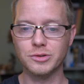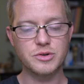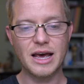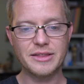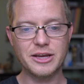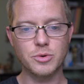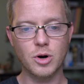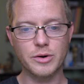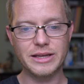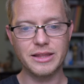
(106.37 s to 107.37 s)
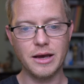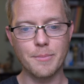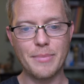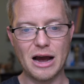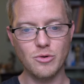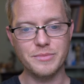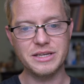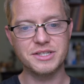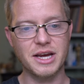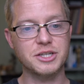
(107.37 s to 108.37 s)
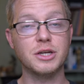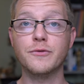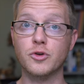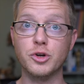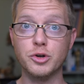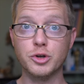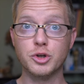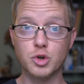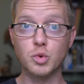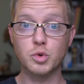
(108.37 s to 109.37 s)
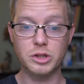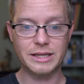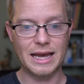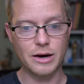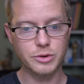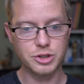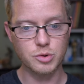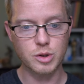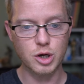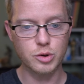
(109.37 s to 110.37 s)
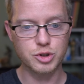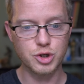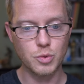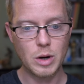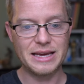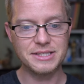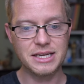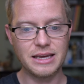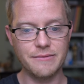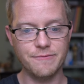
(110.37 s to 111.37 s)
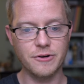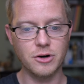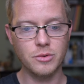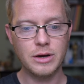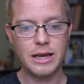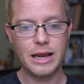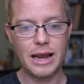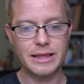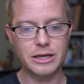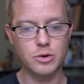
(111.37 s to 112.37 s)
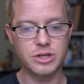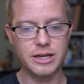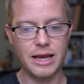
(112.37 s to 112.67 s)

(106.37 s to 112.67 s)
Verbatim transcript: So now that you are in the about me section for your Google account, you can go to basic info and then go to